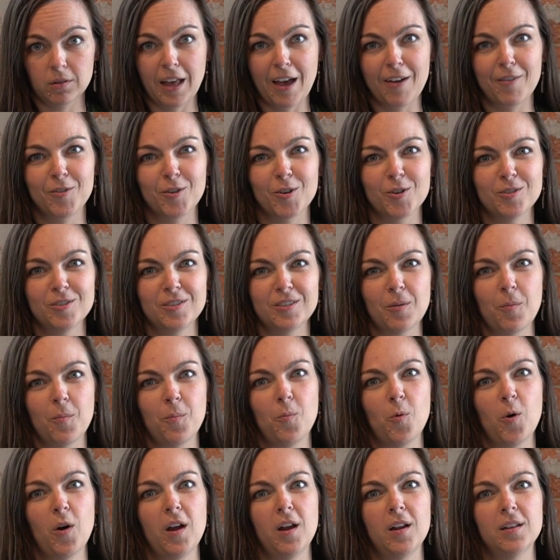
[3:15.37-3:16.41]
Lavender is
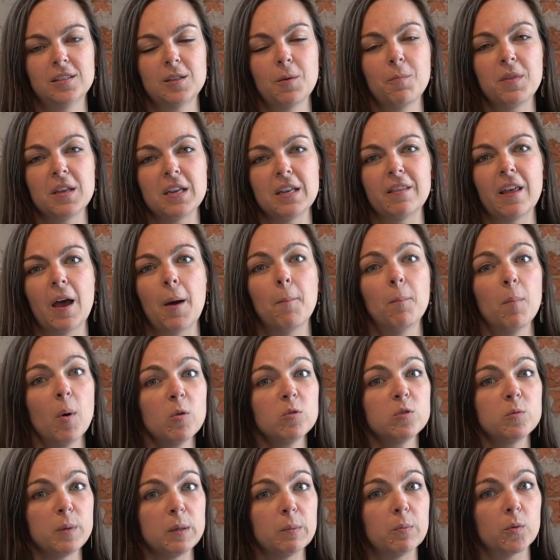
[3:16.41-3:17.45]
something that
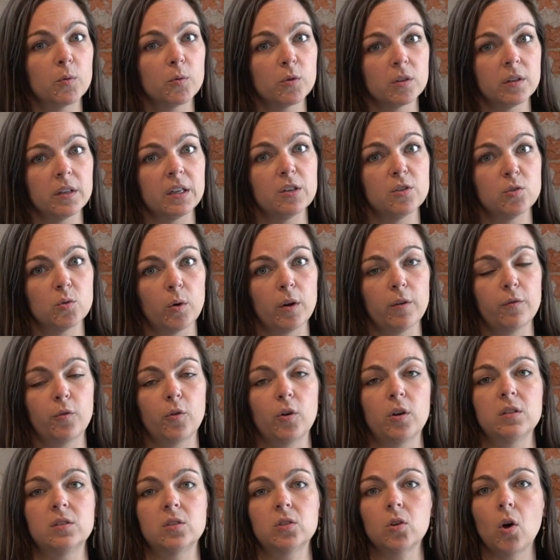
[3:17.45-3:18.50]
most people really enjoy
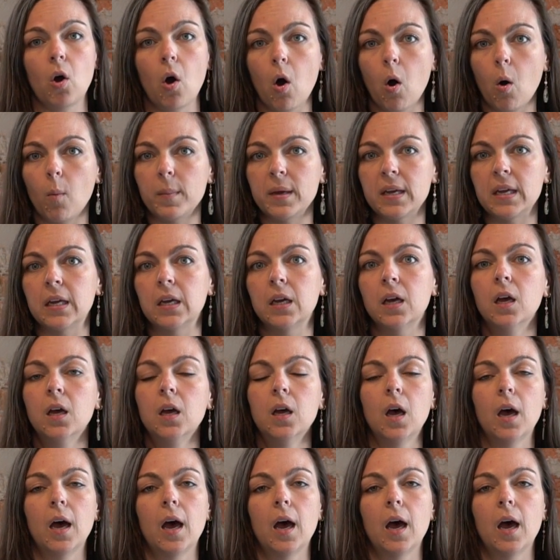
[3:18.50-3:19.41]
for its calming,